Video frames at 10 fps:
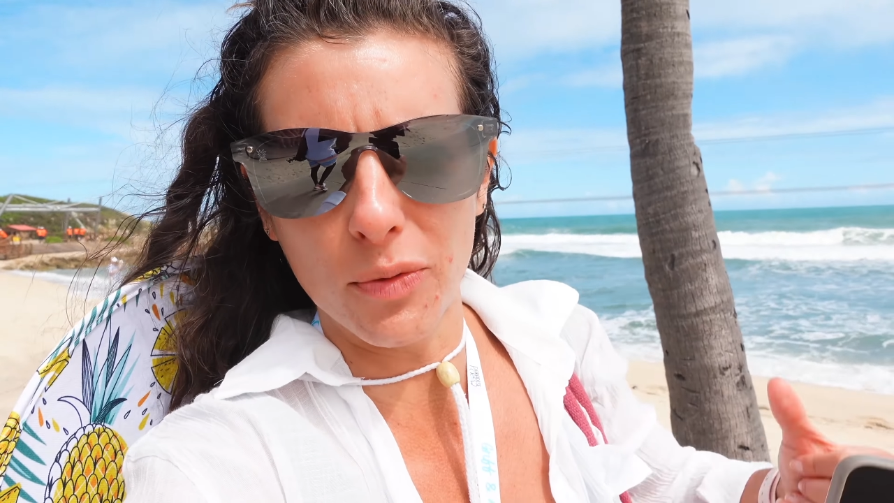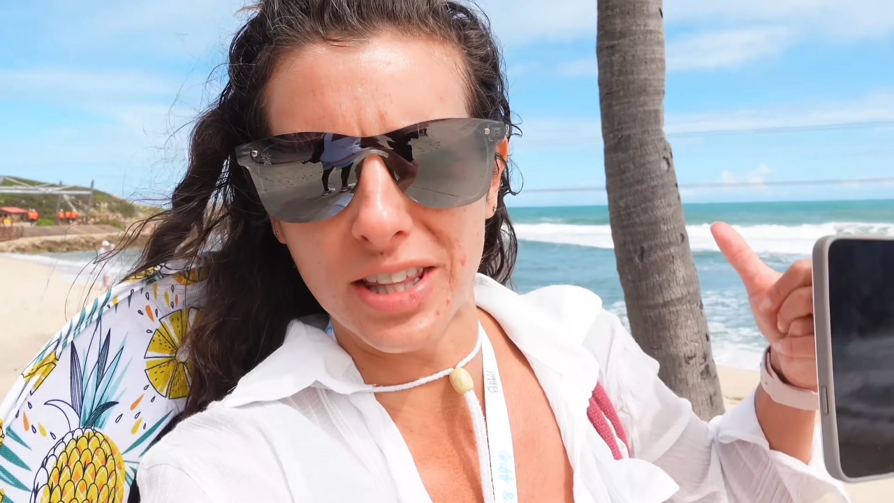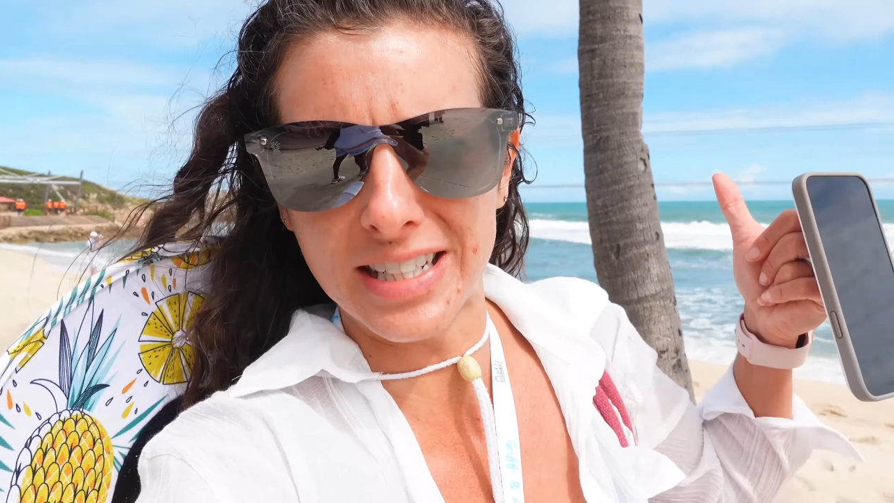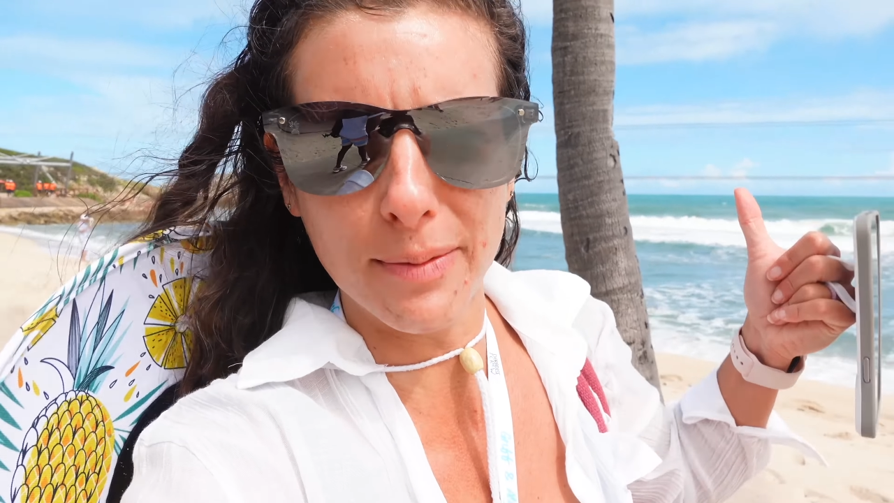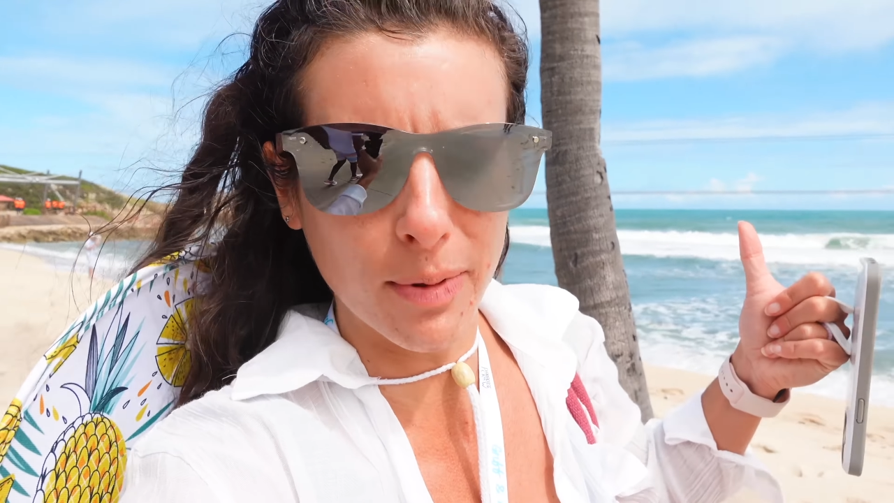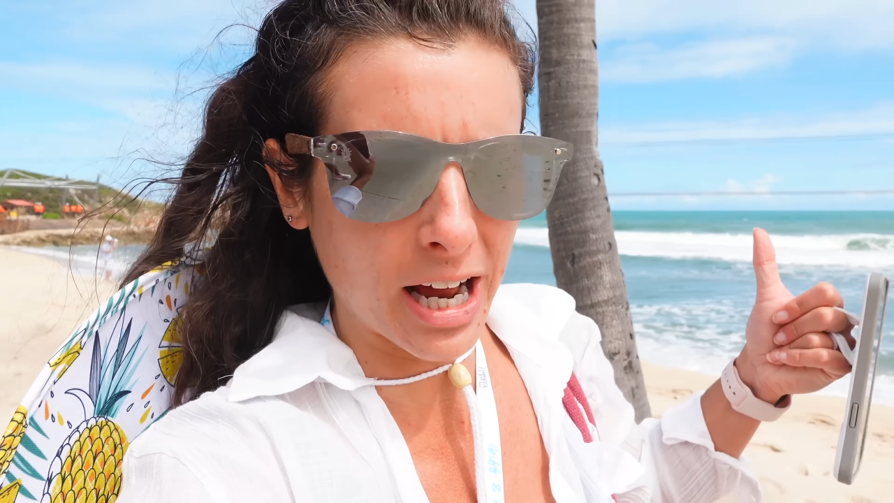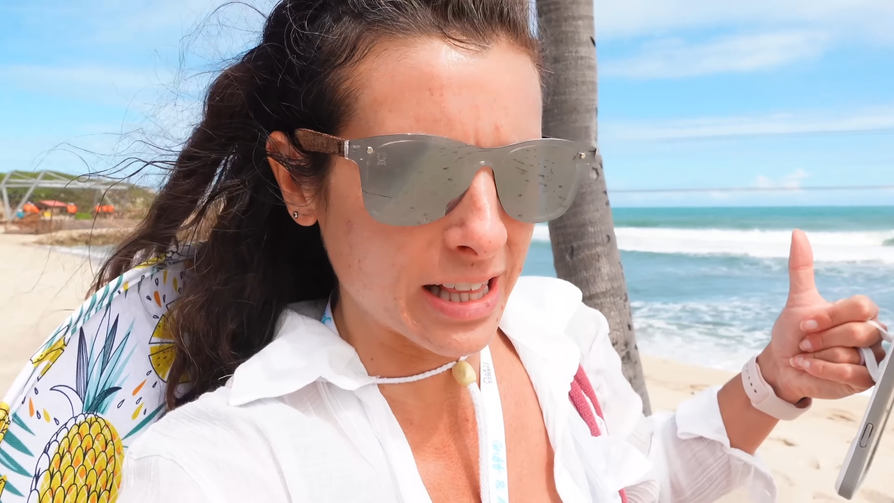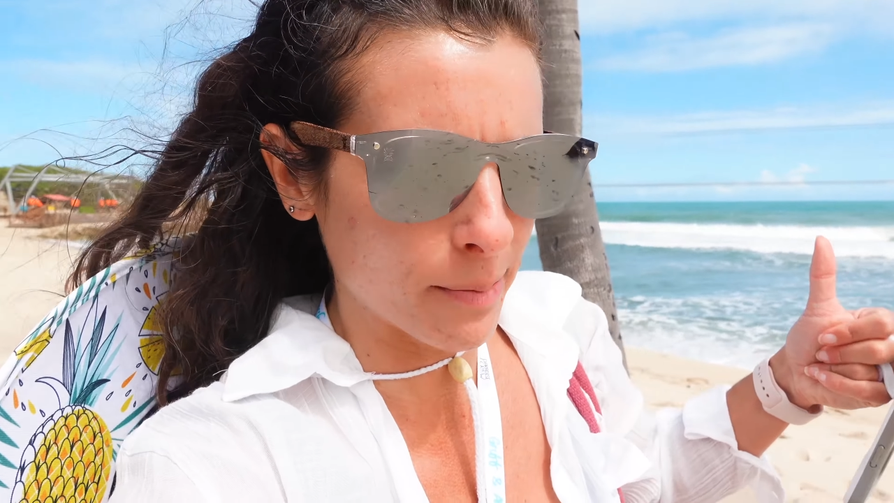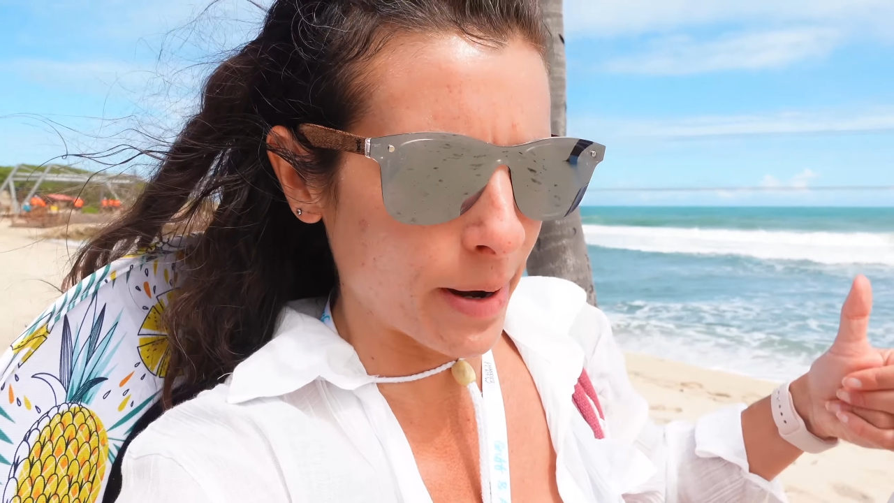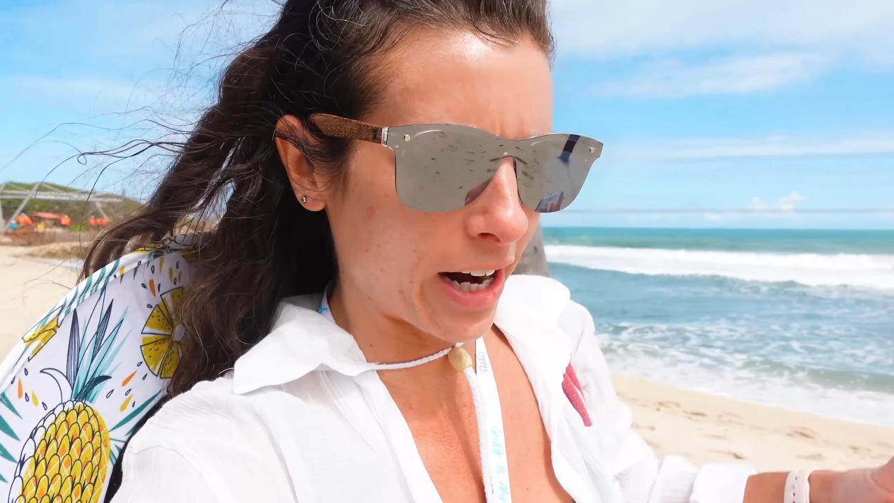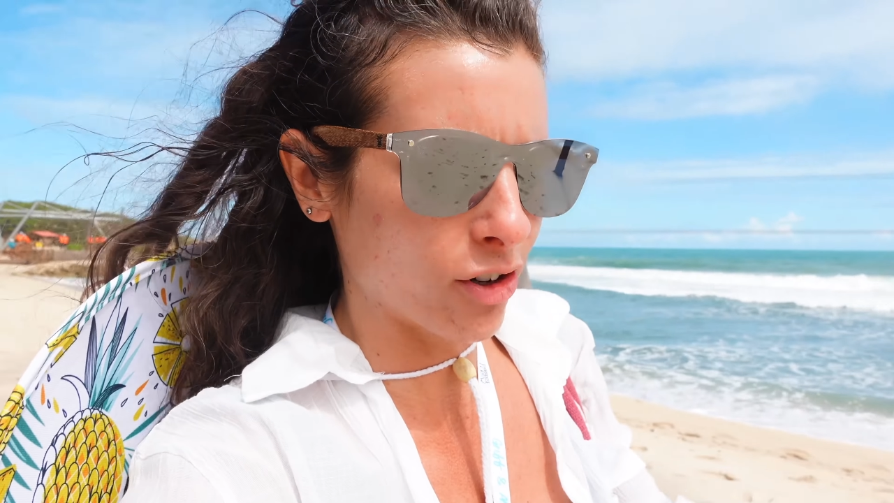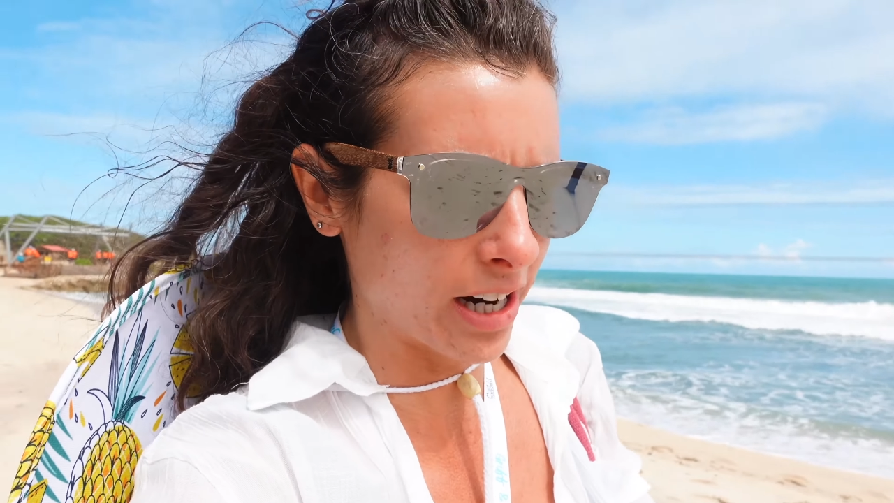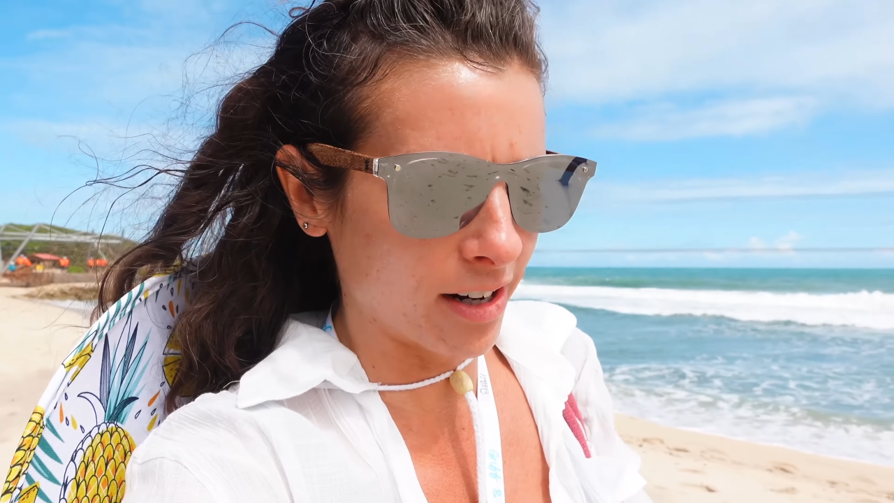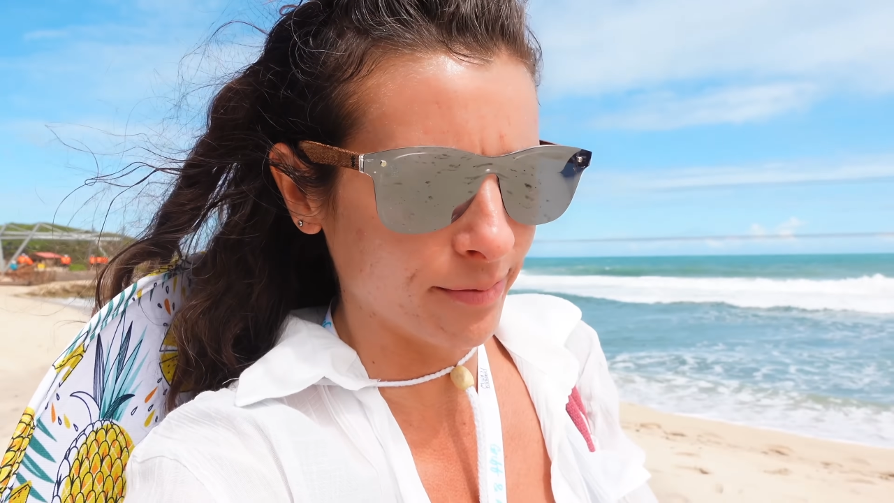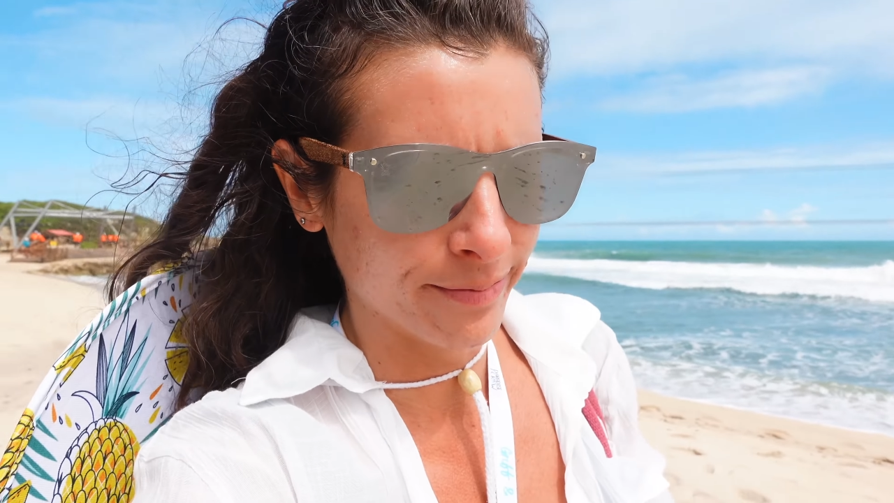with the zip line in the
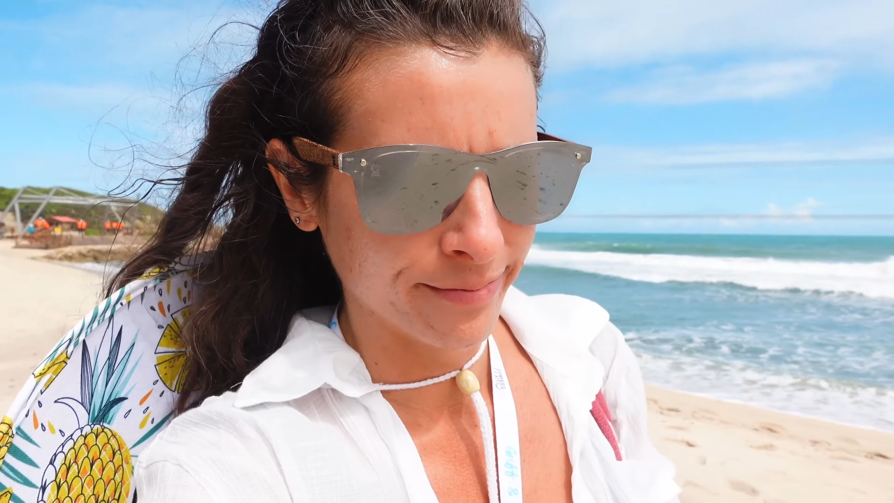background,